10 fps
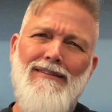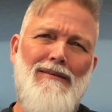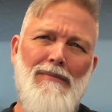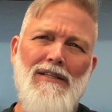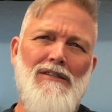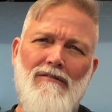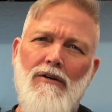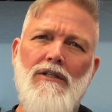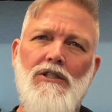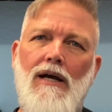that makes it
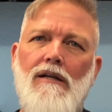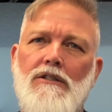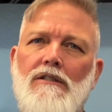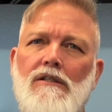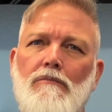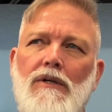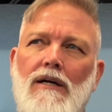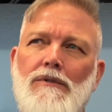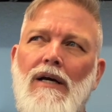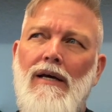very challenging
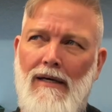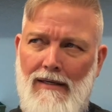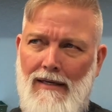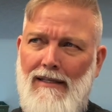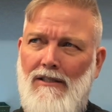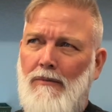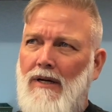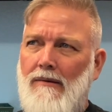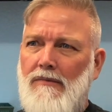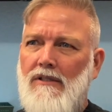sometimes. And
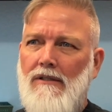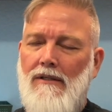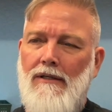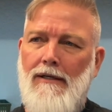sometimes,